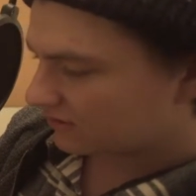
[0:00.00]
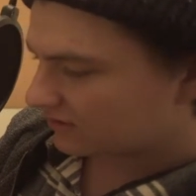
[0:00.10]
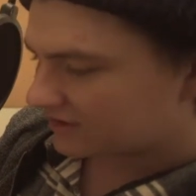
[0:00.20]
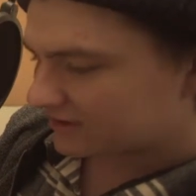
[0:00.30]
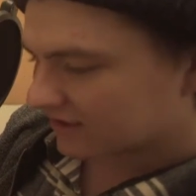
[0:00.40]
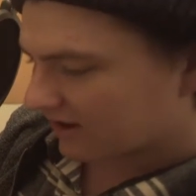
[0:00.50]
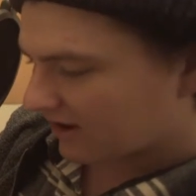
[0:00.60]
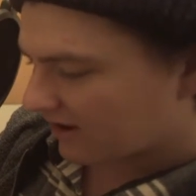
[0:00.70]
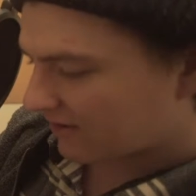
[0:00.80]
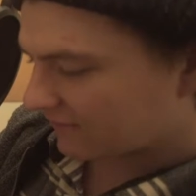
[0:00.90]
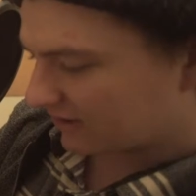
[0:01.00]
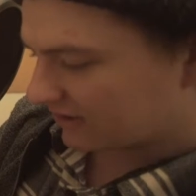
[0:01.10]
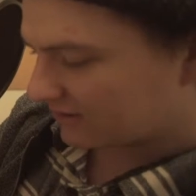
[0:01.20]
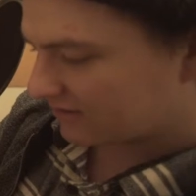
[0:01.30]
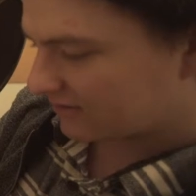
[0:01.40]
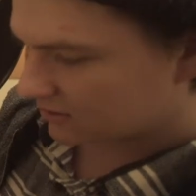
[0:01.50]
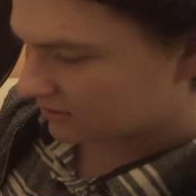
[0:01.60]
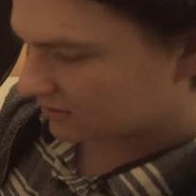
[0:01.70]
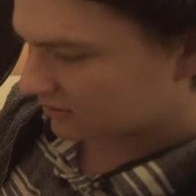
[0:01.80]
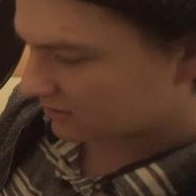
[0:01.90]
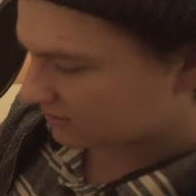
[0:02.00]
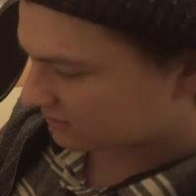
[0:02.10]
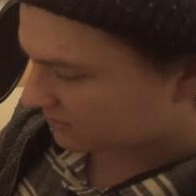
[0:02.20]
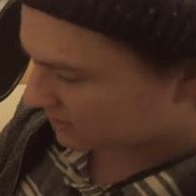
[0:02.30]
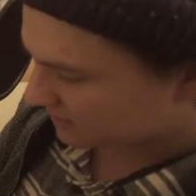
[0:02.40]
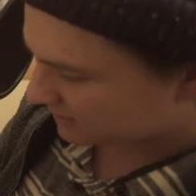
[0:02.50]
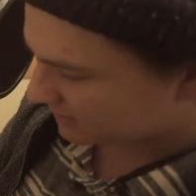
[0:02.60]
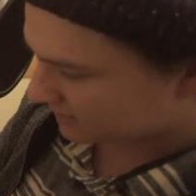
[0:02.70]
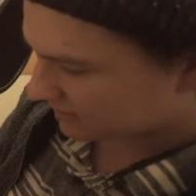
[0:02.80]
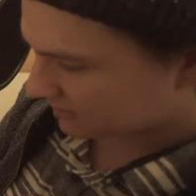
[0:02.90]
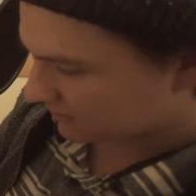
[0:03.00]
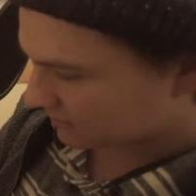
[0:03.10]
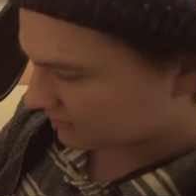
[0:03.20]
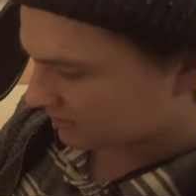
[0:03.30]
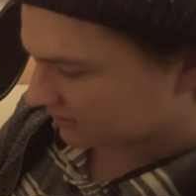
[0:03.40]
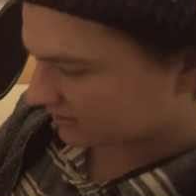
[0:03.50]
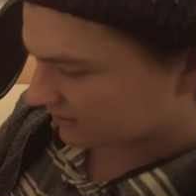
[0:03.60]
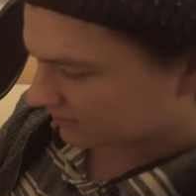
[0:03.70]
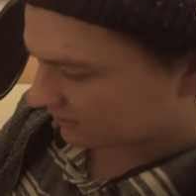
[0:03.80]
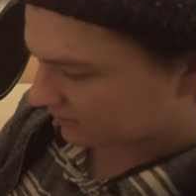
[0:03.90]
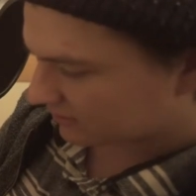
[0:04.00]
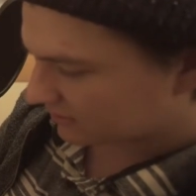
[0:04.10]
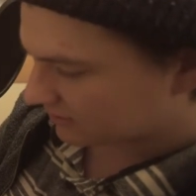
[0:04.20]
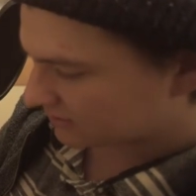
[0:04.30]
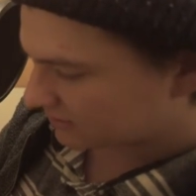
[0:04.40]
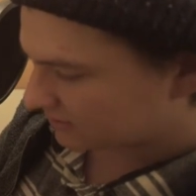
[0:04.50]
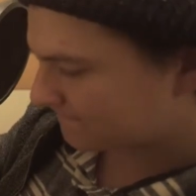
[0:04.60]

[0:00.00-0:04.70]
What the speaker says: That's, like, heavy. So how does this go on exactly? Like, you just...